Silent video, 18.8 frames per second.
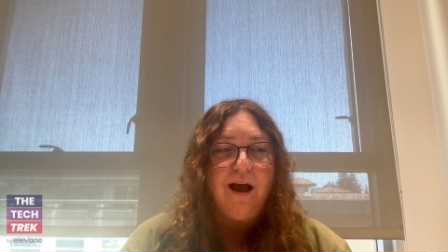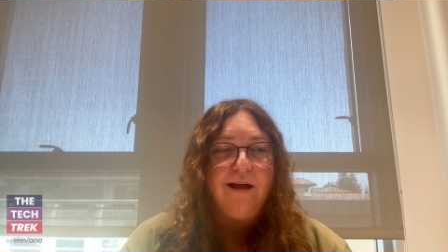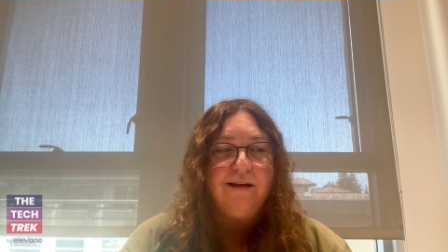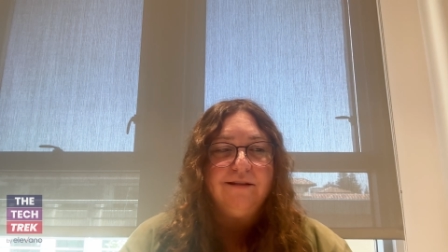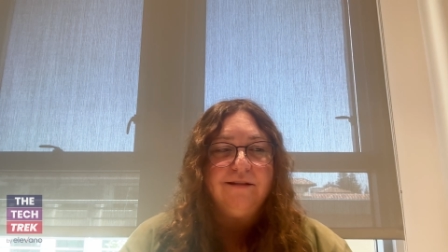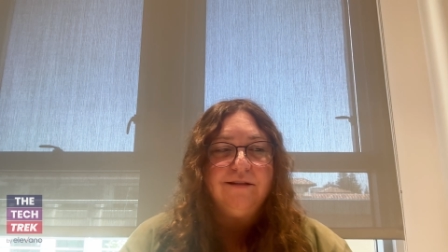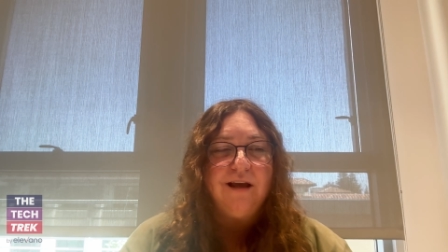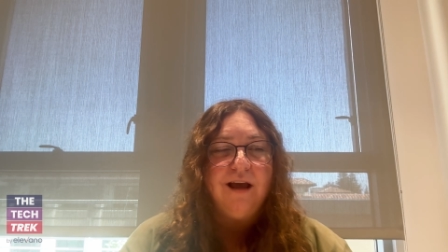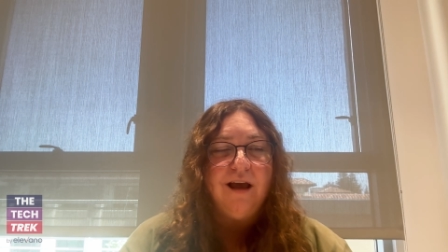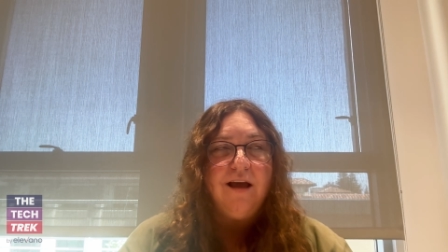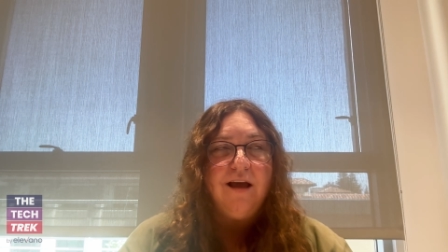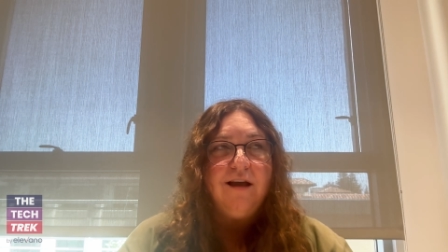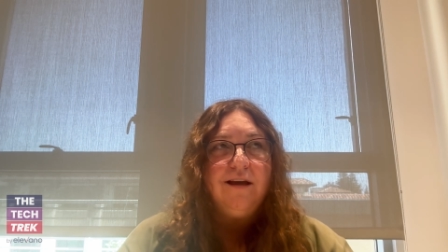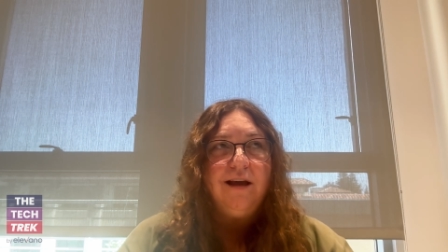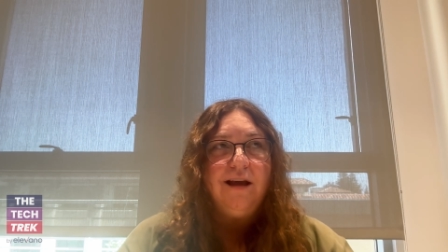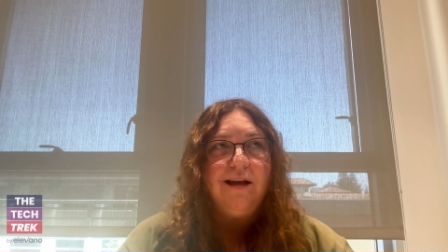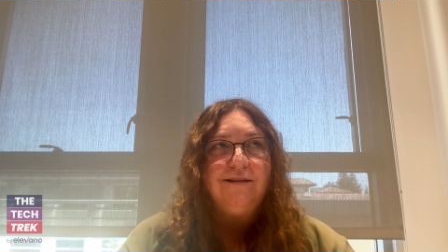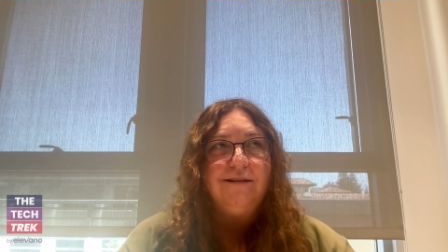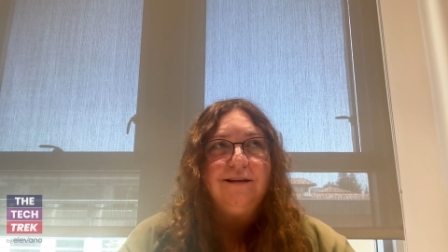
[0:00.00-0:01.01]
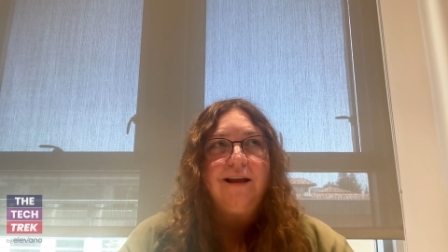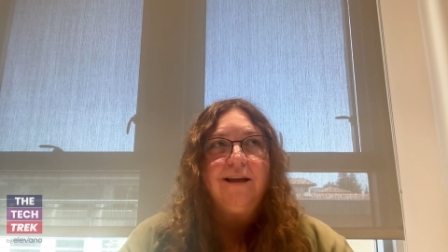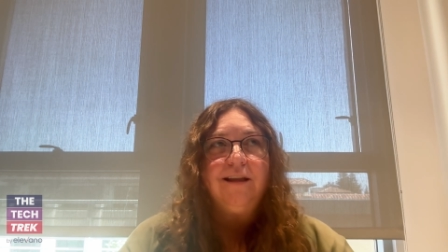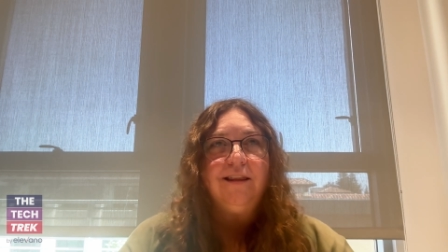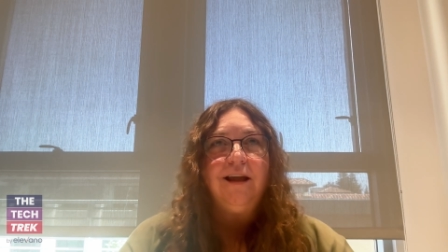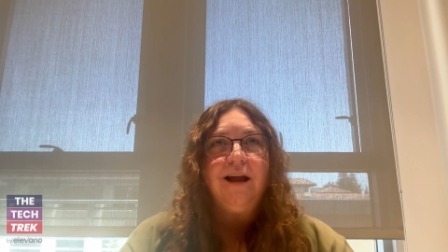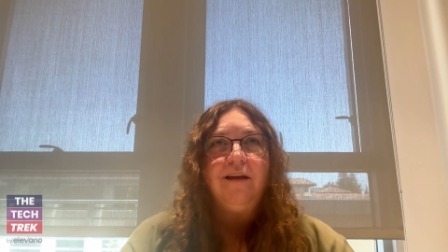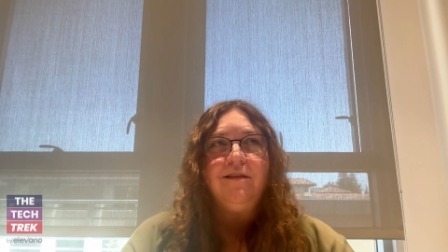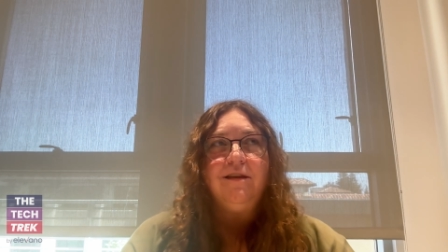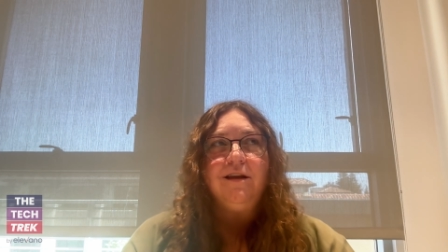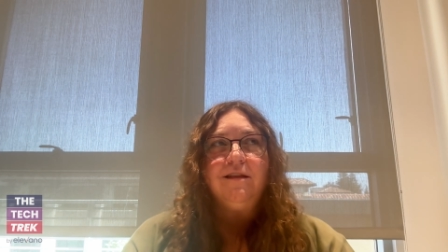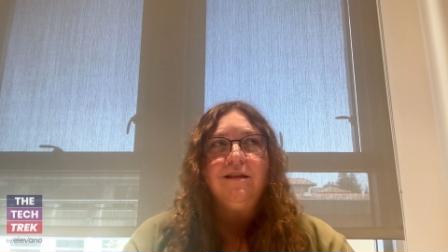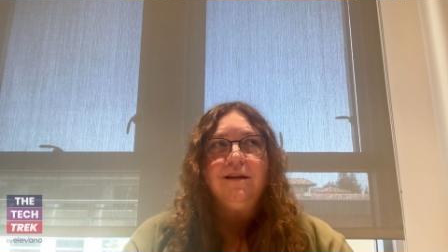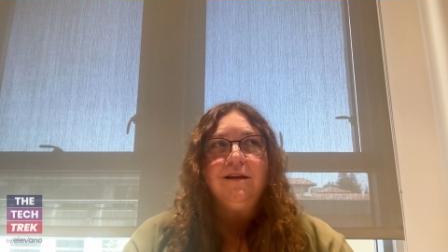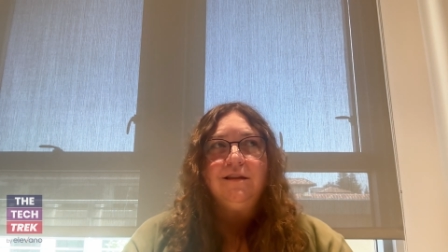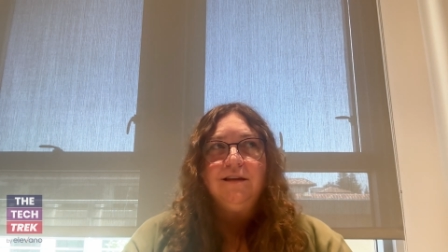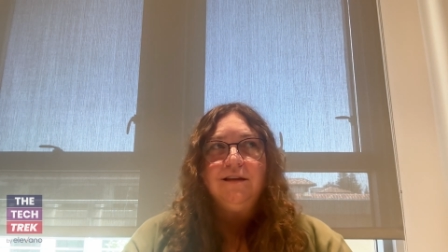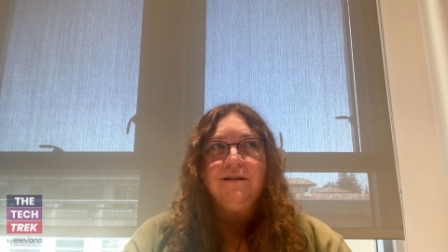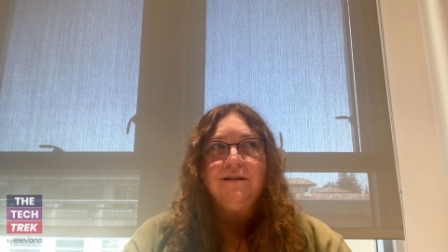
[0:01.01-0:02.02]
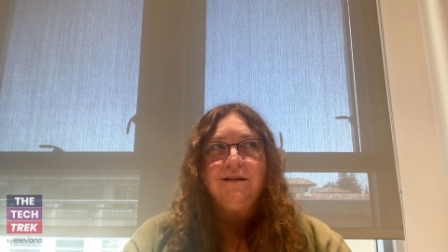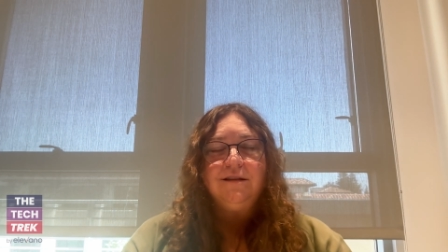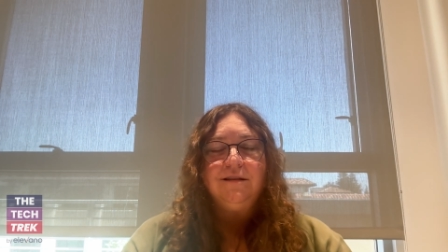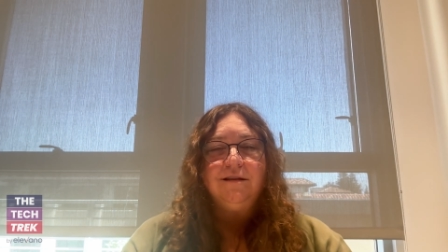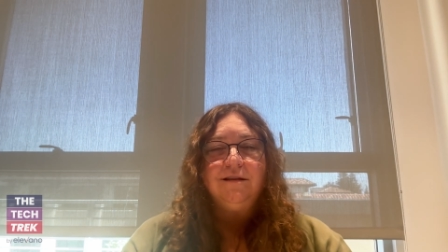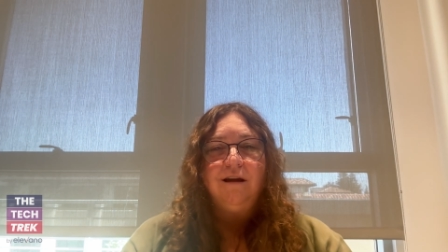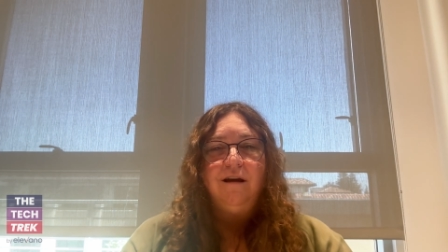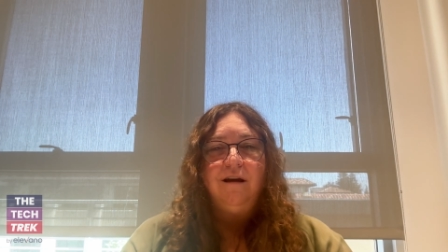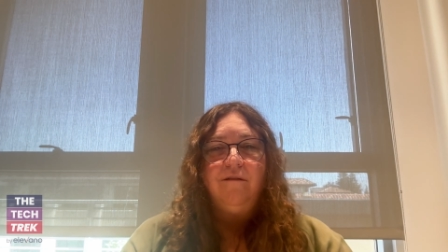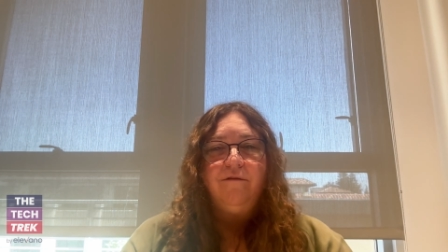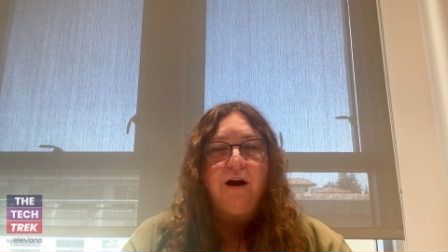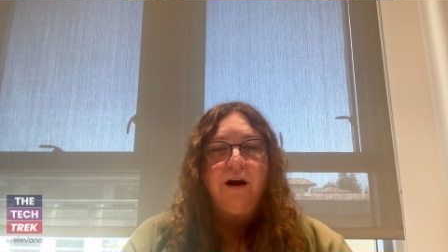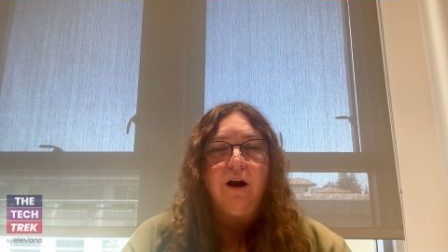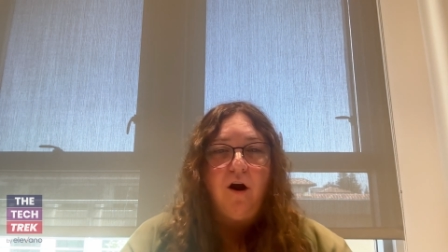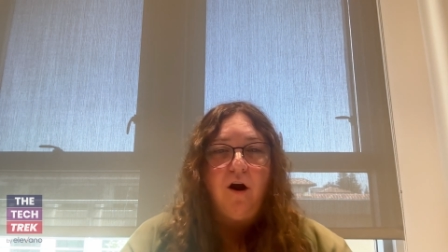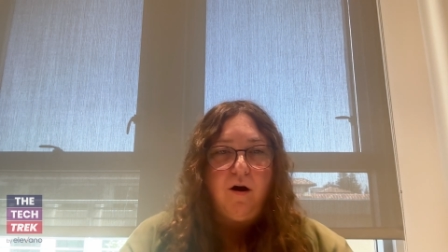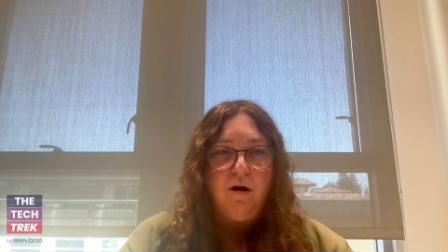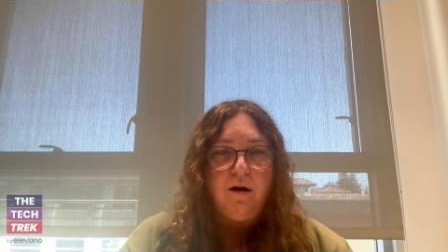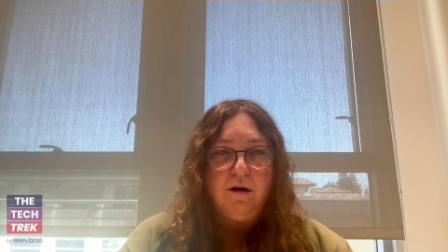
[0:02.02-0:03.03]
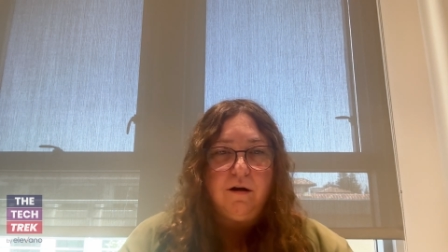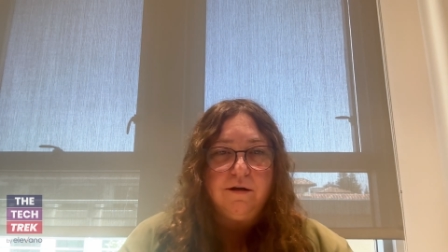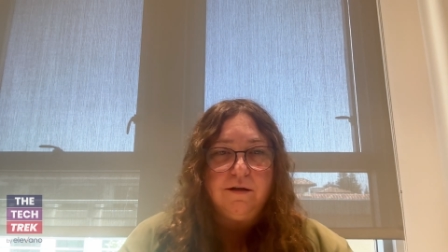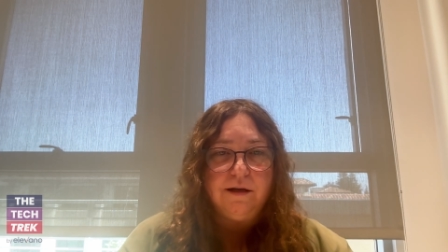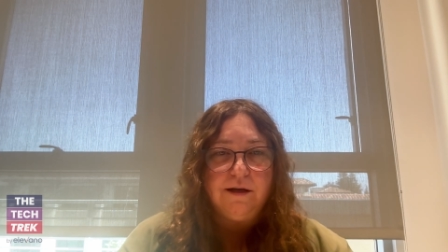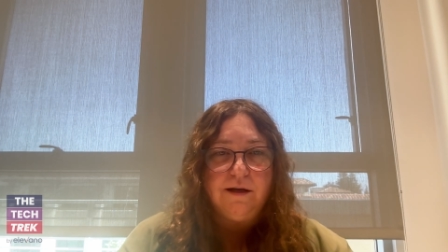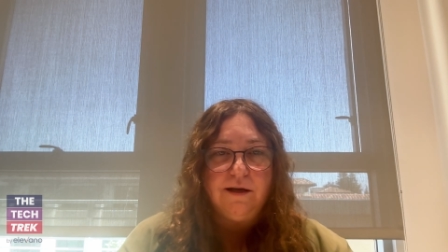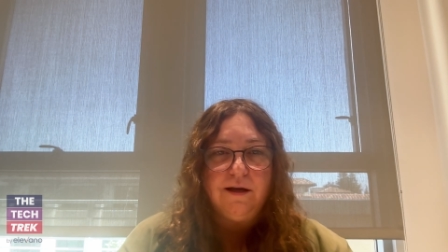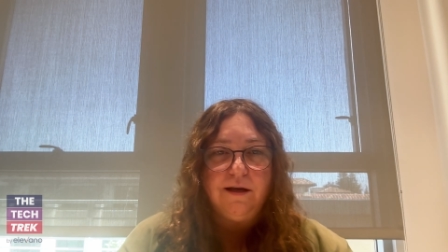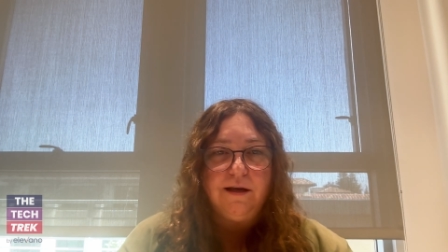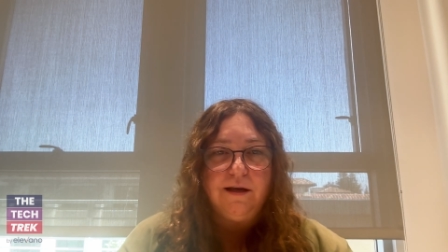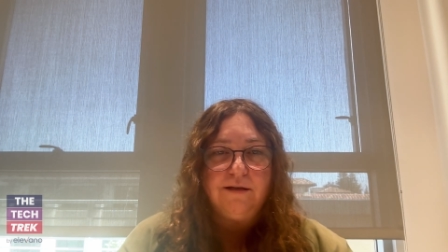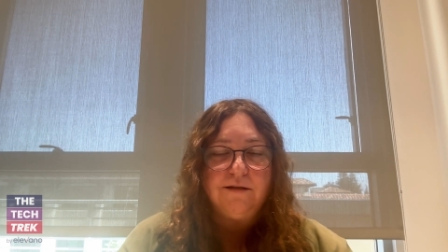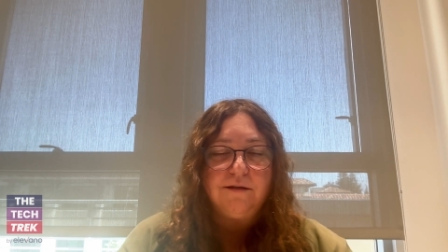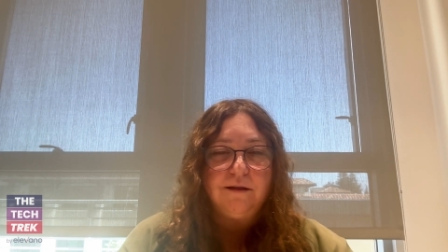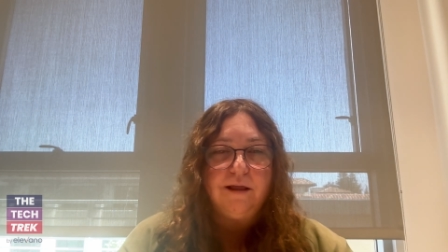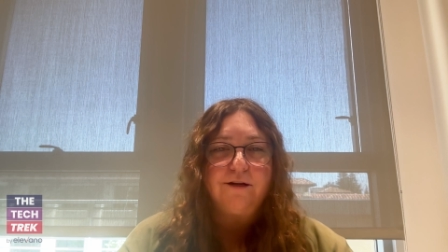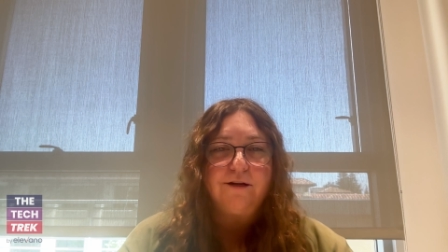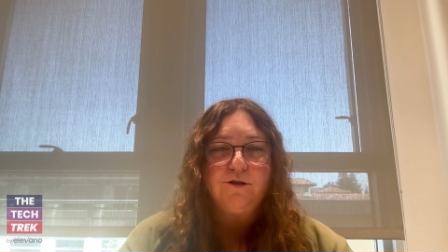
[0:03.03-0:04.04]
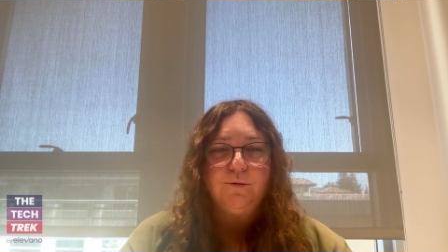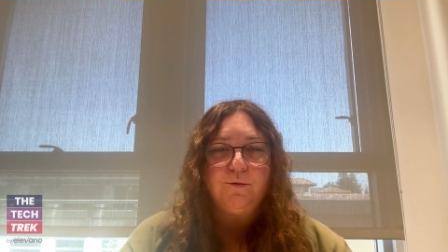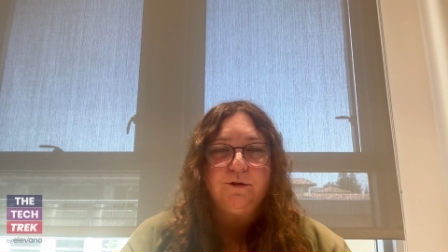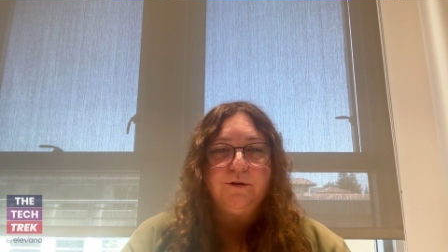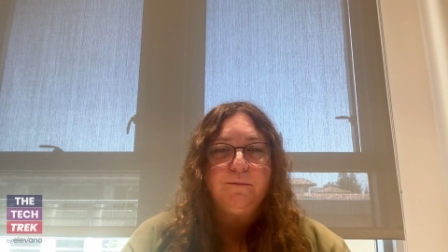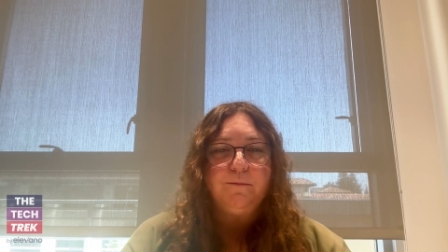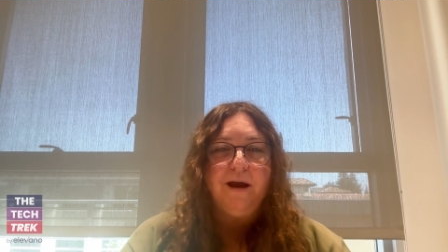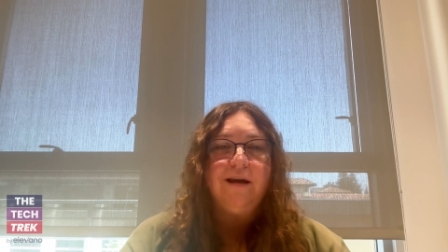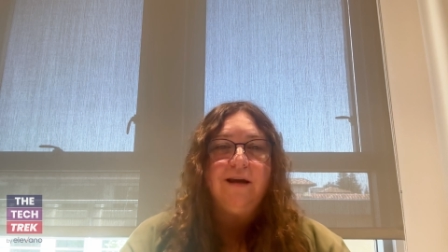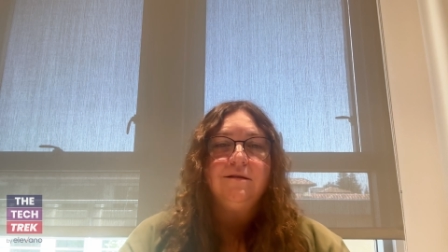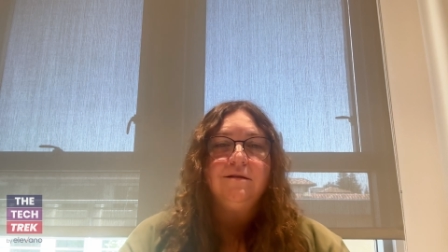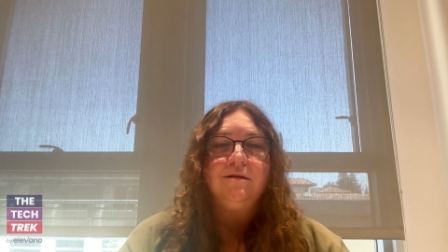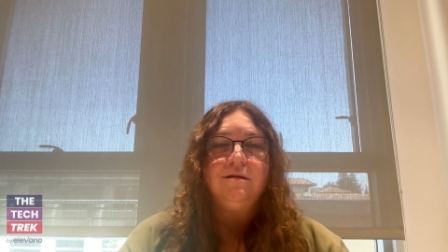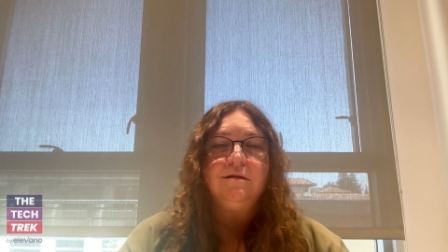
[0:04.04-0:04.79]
And secondly, I think that this is a very hard intellectual space.